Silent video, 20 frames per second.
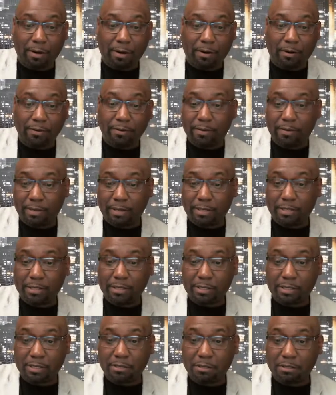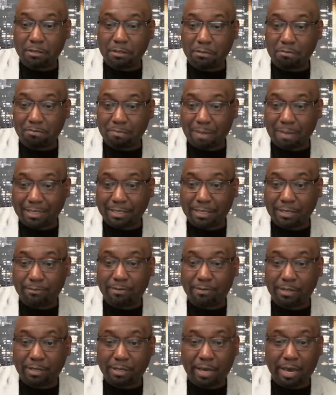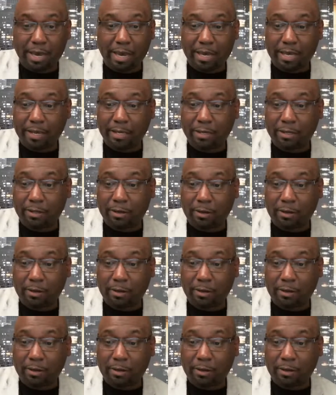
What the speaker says: on this massive scale